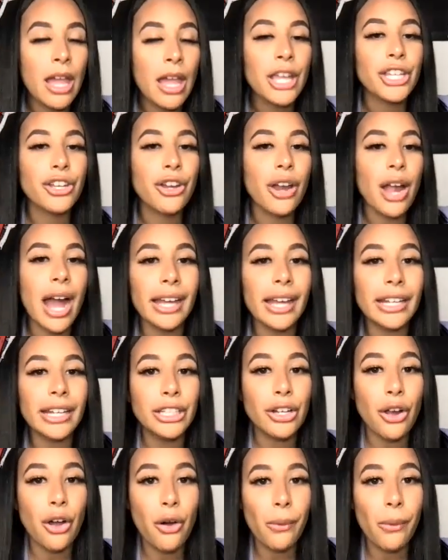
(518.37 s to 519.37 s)
You're out of
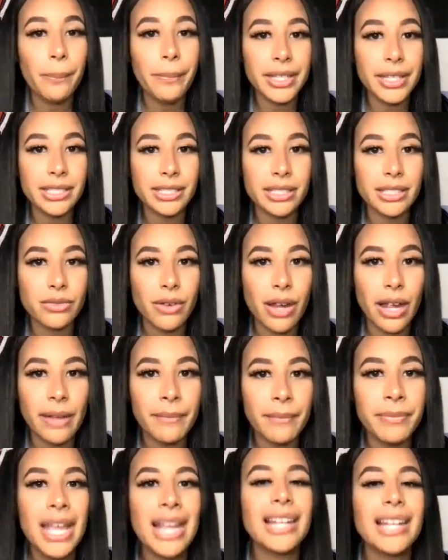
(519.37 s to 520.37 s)
your own business,
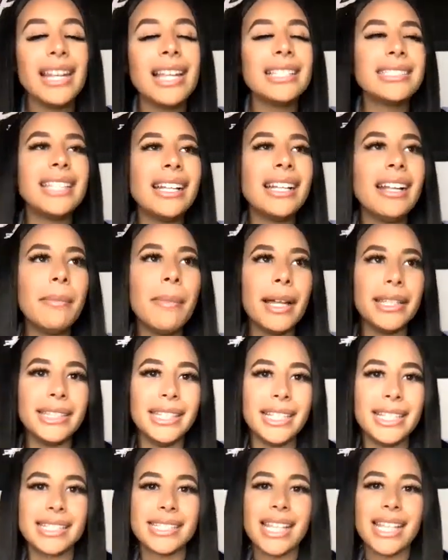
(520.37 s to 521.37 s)
right? Let's think about
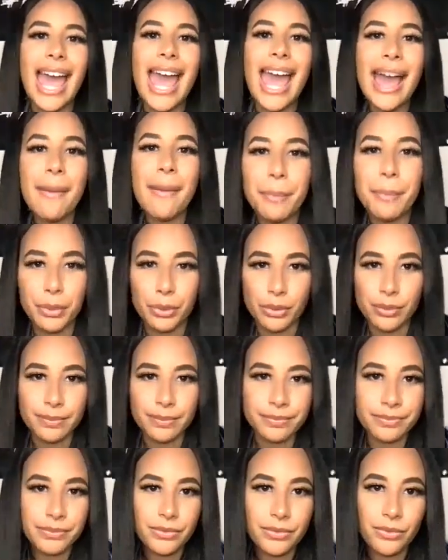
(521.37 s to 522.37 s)
this. Apple,
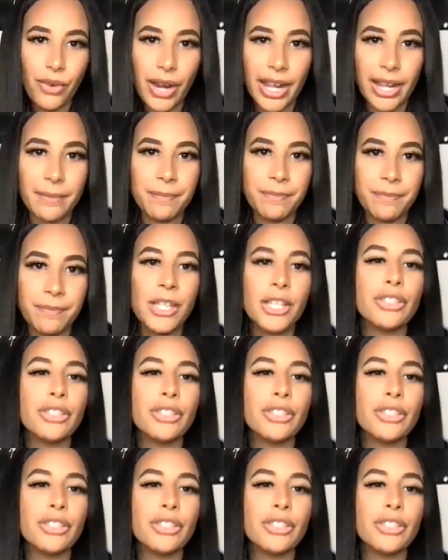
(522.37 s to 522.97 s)
right?